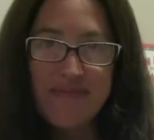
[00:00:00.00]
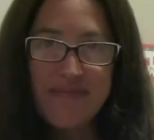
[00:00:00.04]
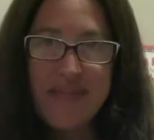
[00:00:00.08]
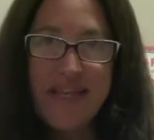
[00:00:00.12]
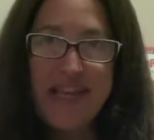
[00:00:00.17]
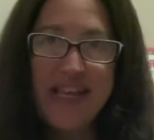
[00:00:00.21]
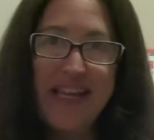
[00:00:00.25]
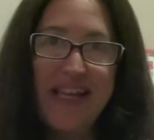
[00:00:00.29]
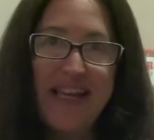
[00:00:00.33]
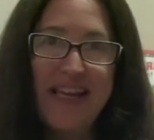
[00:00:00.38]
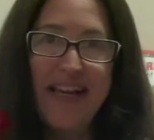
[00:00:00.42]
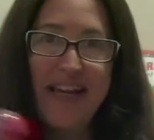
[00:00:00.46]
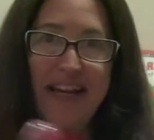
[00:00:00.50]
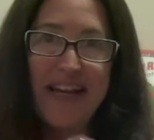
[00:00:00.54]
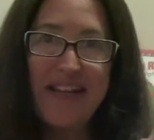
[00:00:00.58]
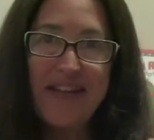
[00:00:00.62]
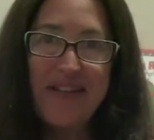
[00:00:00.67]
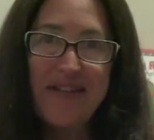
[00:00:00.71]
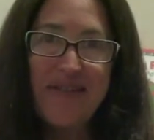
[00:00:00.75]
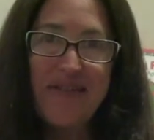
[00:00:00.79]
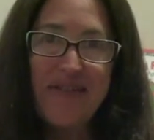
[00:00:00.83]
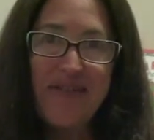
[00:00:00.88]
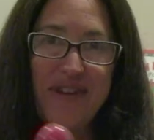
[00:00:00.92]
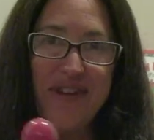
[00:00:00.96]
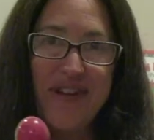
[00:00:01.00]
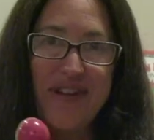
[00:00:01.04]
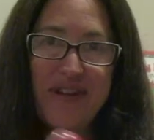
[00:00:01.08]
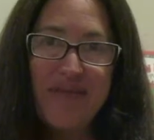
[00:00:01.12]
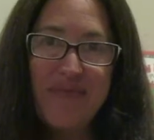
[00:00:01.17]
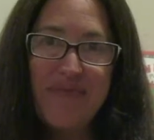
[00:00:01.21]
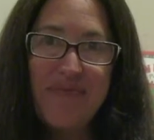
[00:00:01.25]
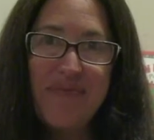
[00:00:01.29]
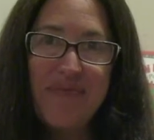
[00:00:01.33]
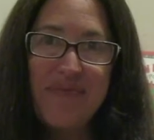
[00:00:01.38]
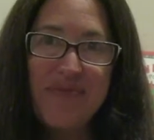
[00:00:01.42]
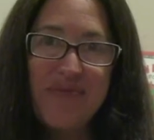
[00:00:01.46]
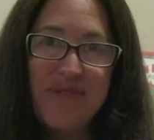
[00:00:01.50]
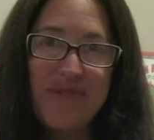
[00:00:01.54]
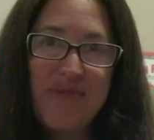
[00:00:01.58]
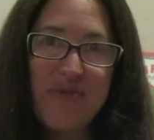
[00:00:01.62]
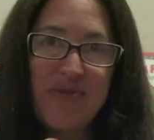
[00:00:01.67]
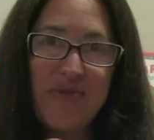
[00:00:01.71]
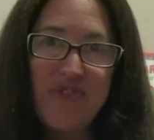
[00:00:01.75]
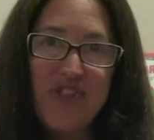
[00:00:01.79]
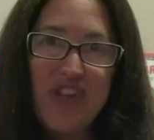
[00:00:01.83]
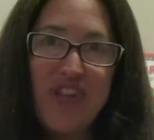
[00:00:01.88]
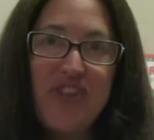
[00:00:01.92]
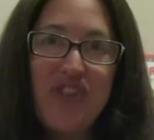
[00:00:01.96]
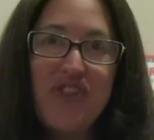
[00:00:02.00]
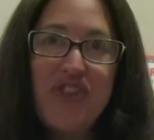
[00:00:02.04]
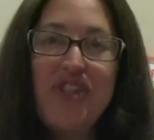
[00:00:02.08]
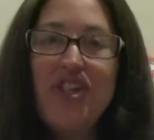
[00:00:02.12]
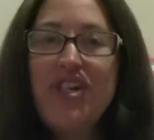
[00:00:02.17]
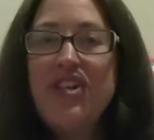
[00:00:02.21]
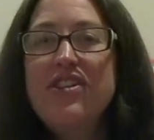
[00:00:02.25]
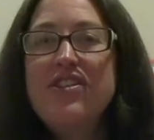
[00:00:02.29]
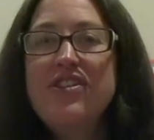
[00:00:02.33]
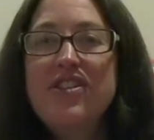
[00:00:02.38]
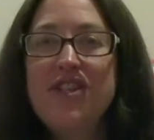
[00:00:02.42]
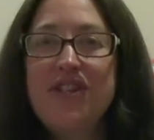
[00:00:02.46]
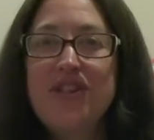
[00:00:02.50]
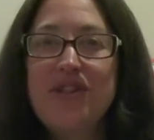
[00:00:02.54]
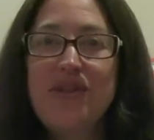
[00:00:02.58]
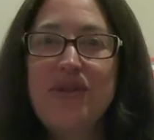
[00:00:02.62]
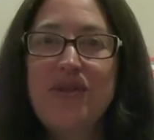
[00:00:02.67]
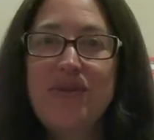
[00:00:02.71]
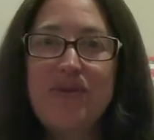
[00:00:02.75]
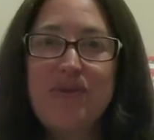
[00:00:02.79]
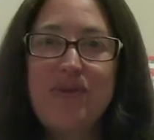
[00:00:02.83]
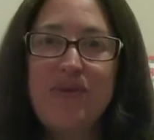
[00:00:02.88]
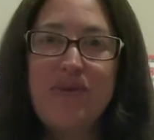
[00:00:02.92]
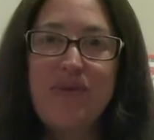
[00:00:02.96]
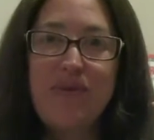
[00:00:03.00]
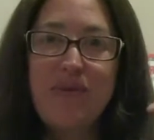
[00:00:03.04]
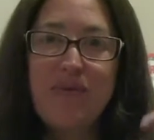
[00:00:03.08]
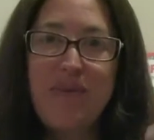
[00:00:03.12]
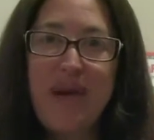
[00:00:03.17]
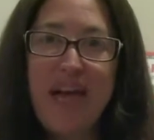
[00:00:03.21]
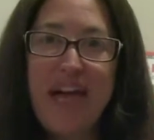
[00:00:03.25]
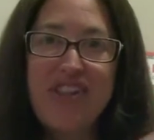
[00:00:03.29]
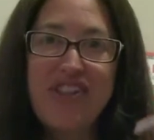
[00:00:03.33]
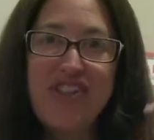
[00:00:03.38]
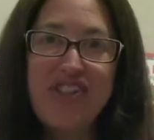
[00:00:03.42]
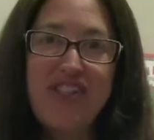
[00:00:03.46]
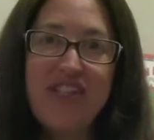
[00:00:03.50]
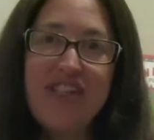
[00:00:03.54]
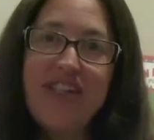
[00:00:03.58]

any kind of gesture to match